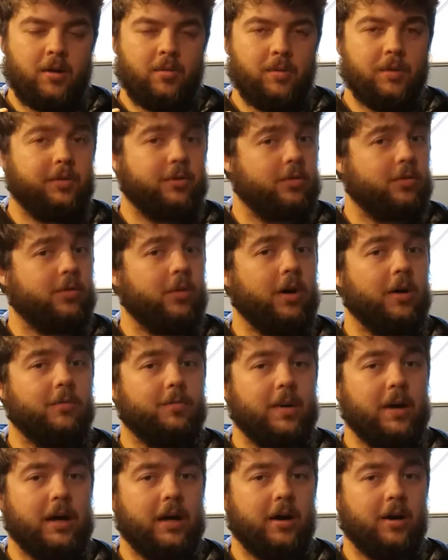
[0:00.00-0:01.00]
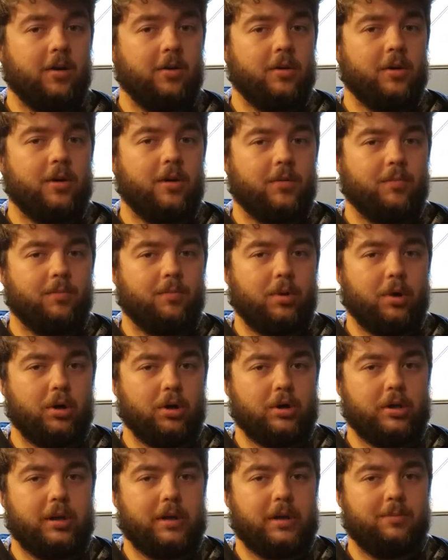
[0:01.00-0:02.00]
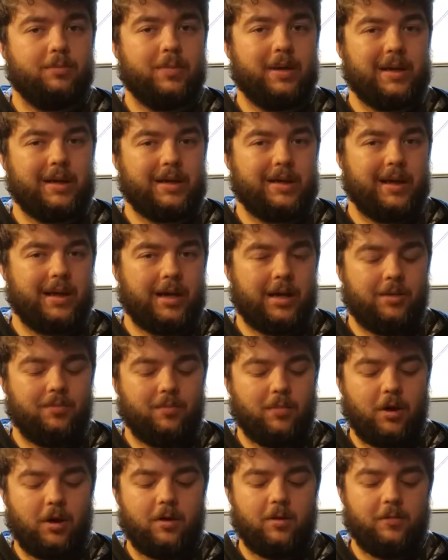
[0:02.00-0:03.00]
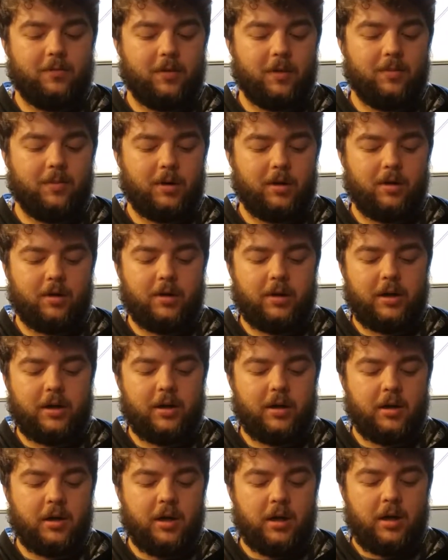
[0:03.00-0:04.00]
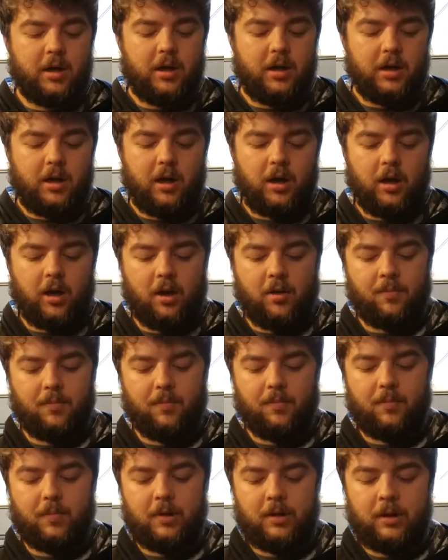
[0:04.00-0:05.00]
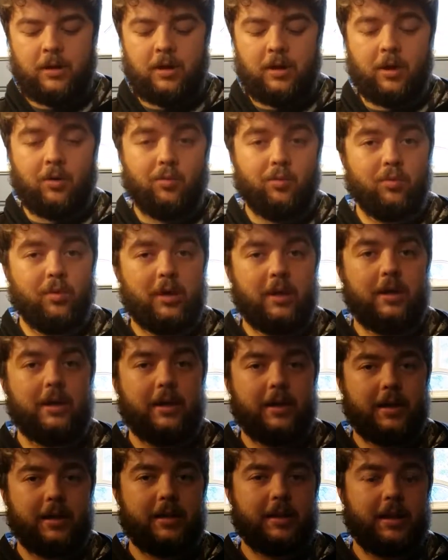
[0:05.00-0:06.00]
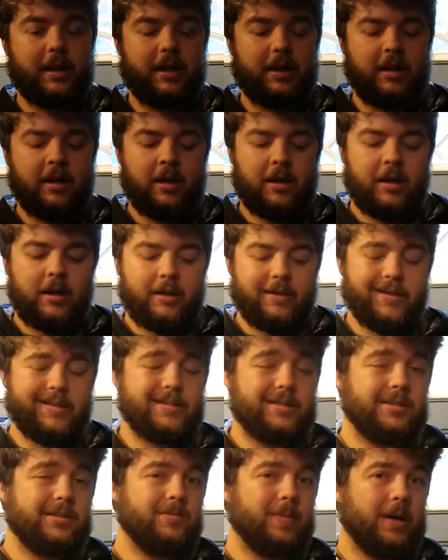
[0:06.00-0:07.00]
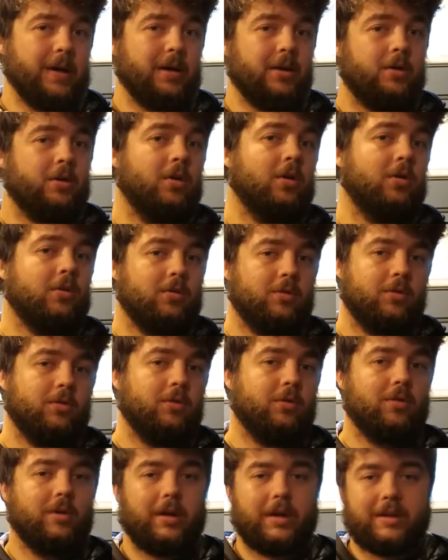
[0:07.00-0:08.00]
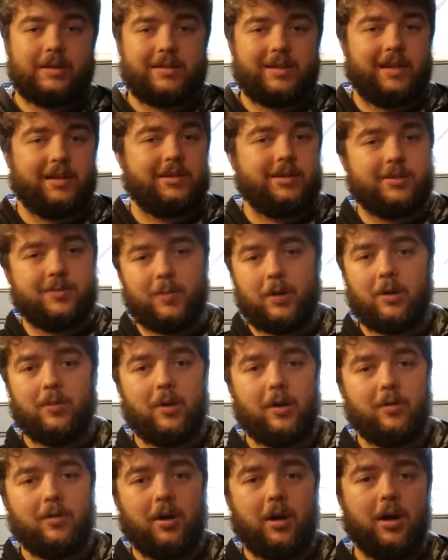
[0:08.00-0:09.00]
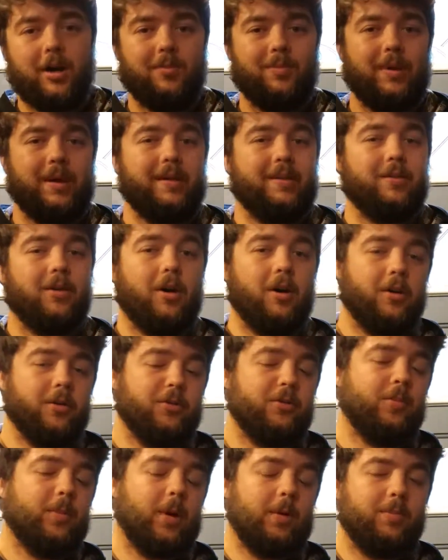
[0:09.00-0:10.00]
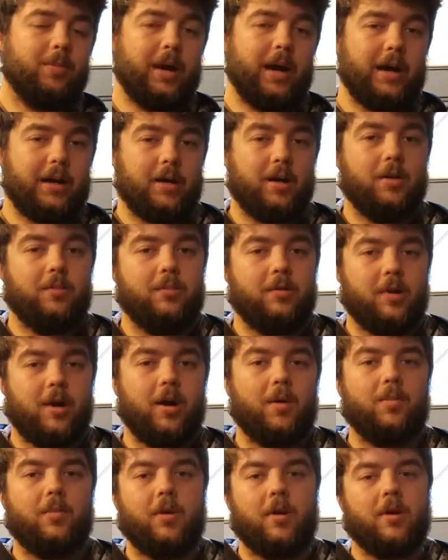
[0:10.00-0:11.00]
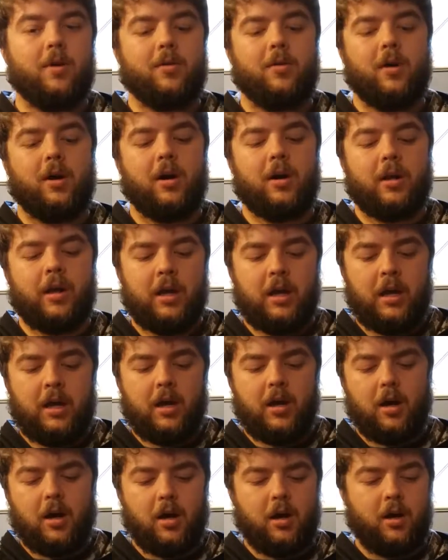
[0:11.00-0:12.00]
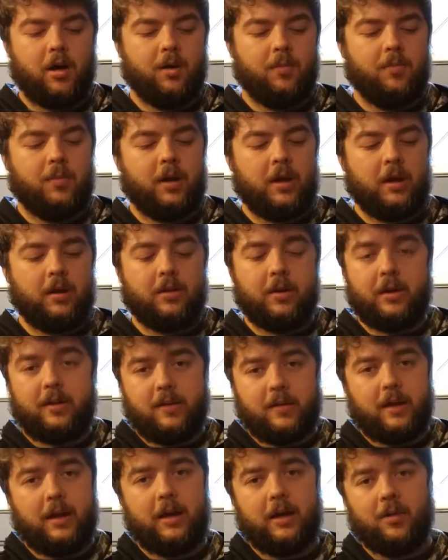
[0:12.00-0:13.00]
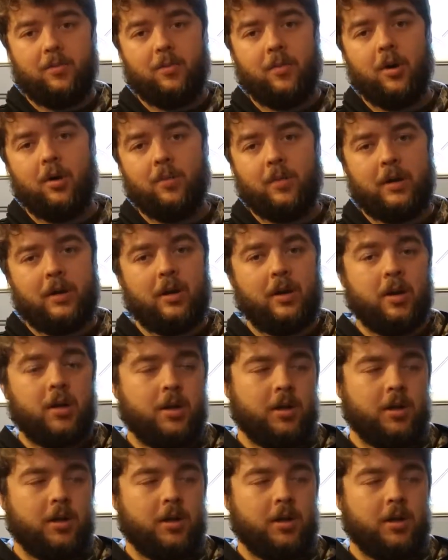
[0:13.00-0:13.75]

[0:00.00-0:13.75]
it's 12-pound Berkley big game monofilament on there. I really like that. This is my go-to, like I said, spinnerbait rod, but it's also my backup topwater rod, and I'll get to that in a moment.